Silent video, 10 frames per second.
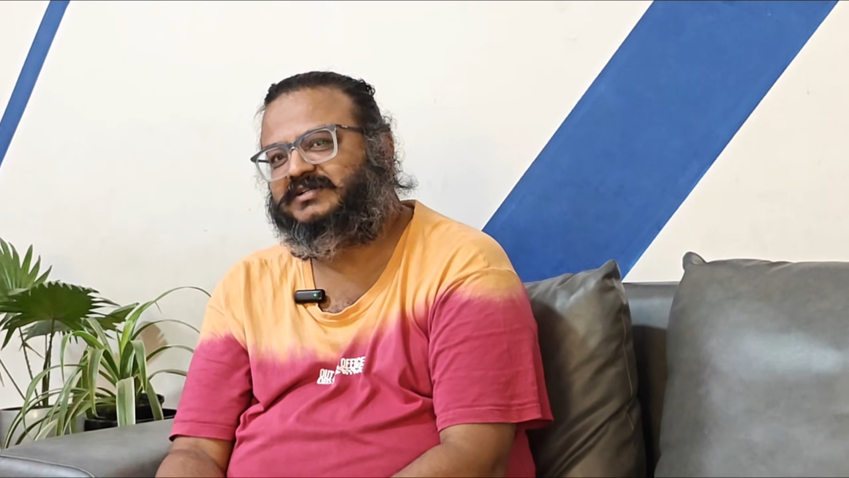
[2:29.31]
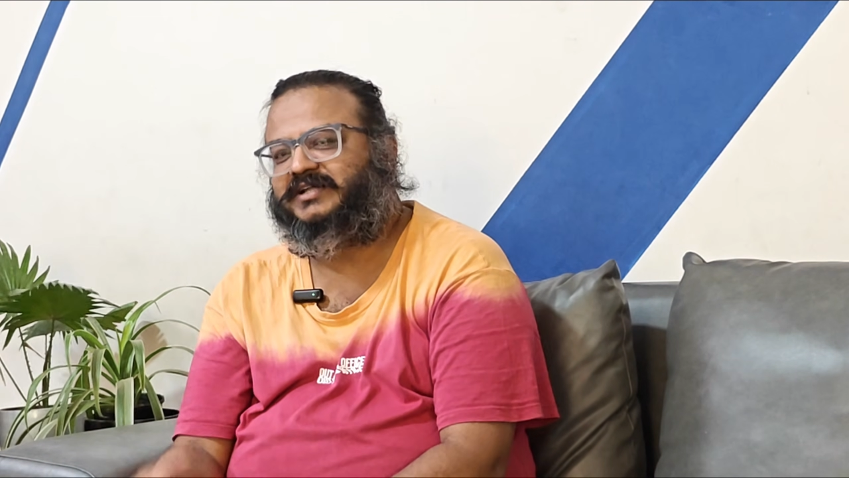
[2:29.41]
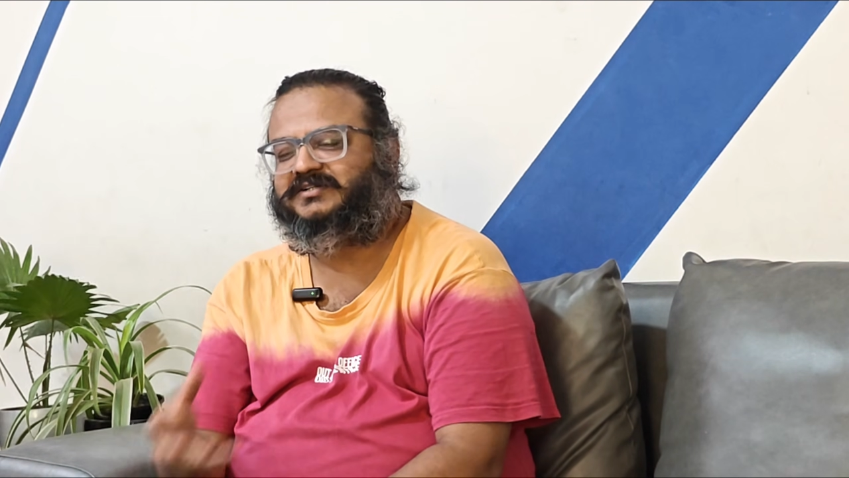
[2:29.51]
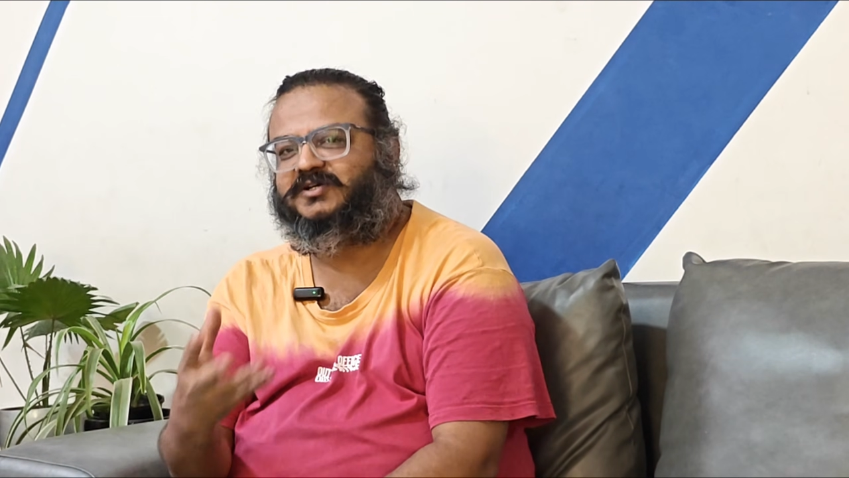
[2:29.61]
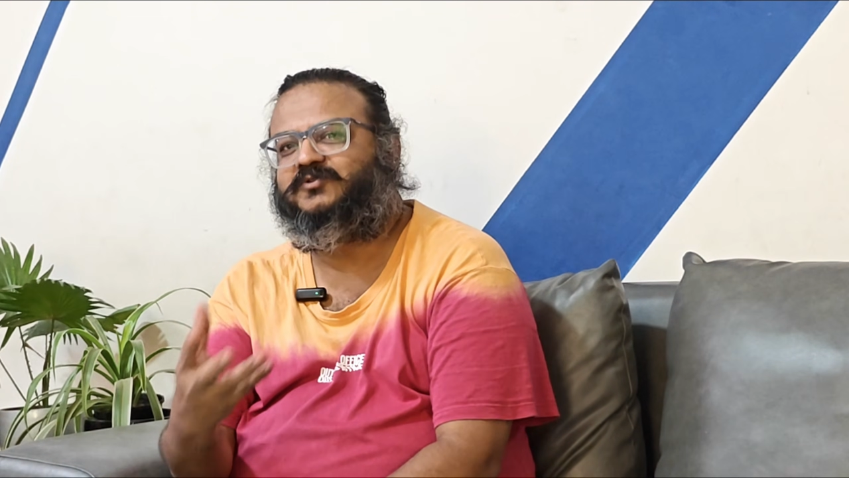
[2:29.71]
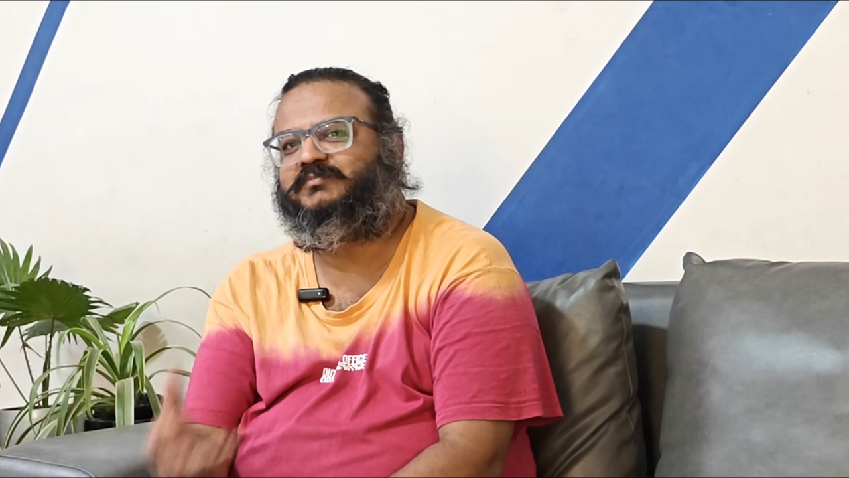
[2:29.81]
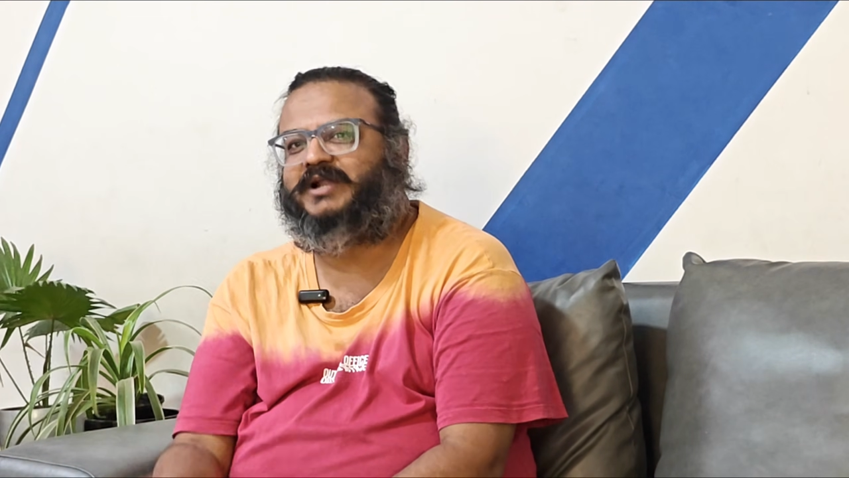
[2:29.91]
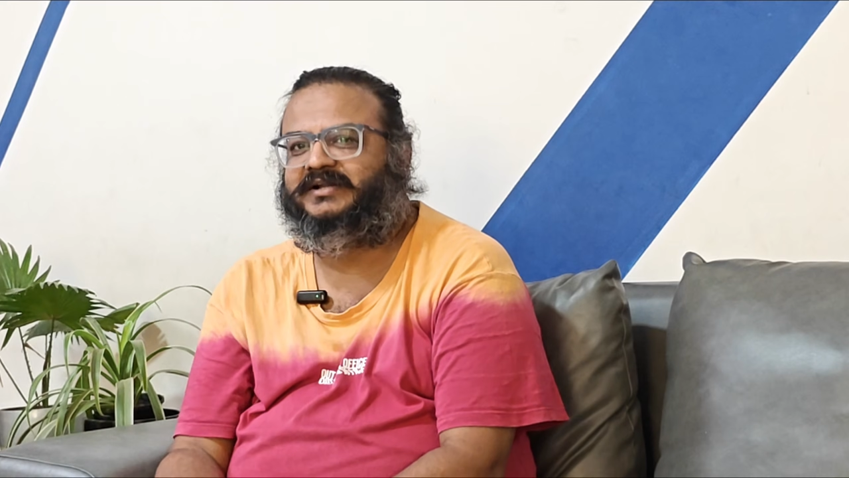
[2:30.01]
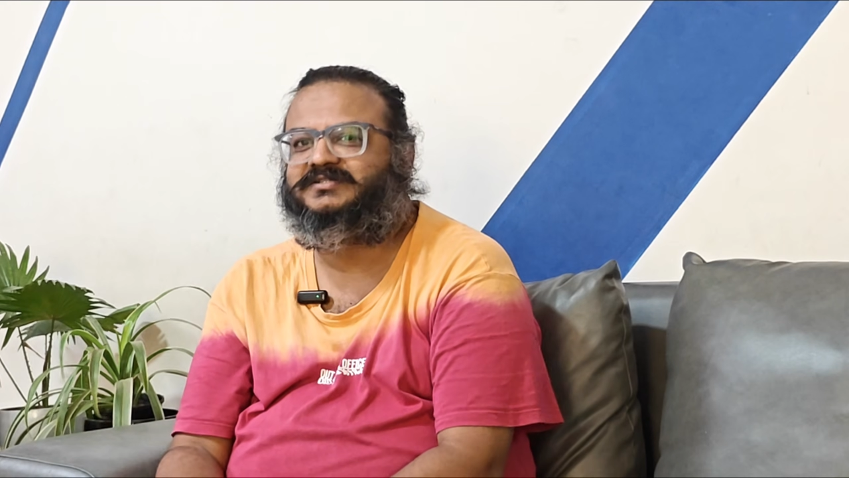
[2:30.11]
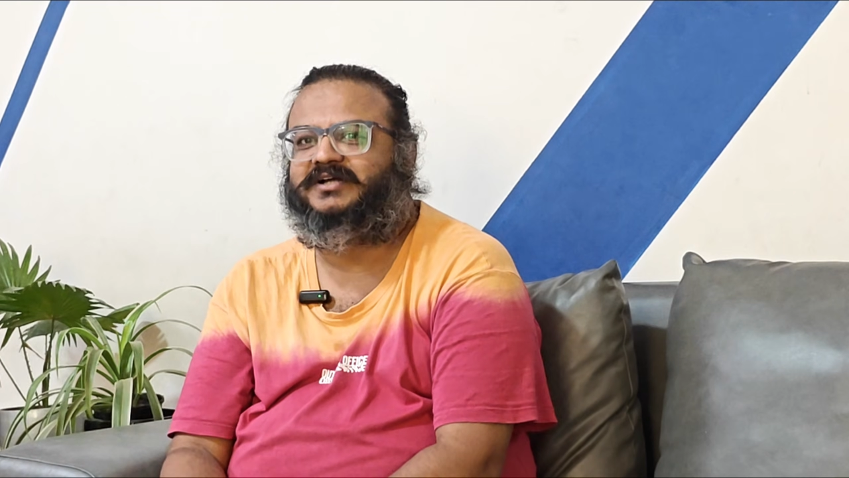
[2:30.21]
And that's how the
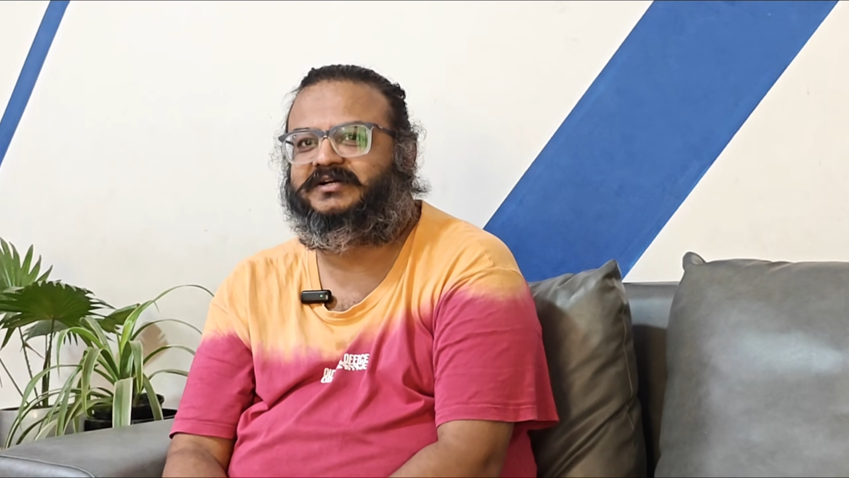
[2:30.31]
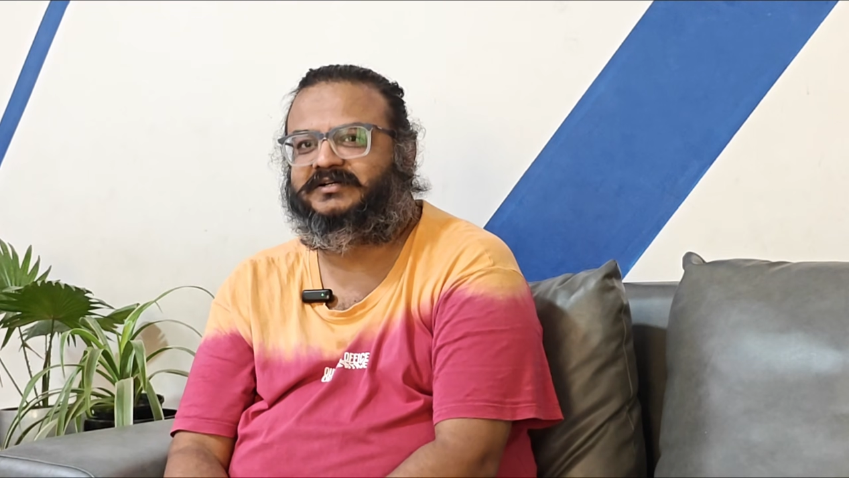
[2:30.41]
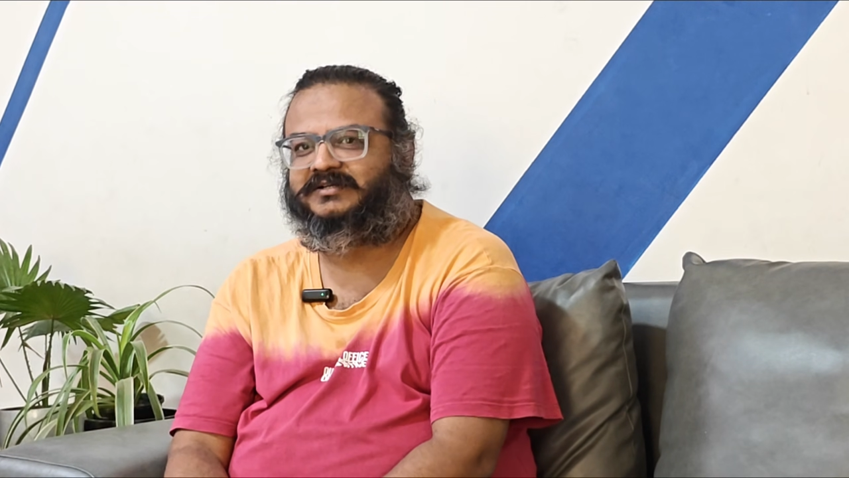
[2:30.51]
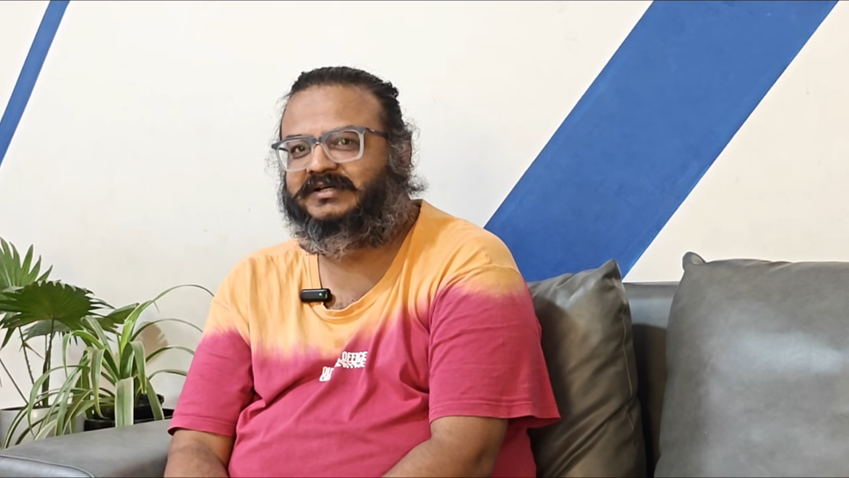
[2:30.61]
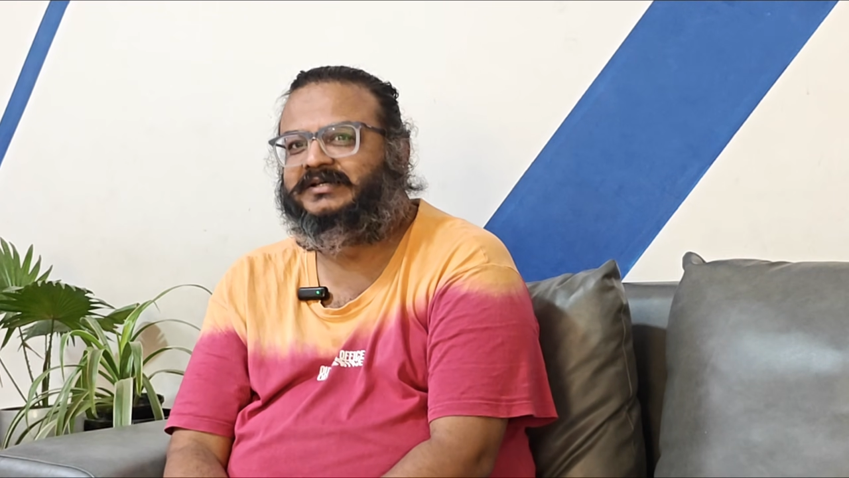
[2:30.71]
brand started.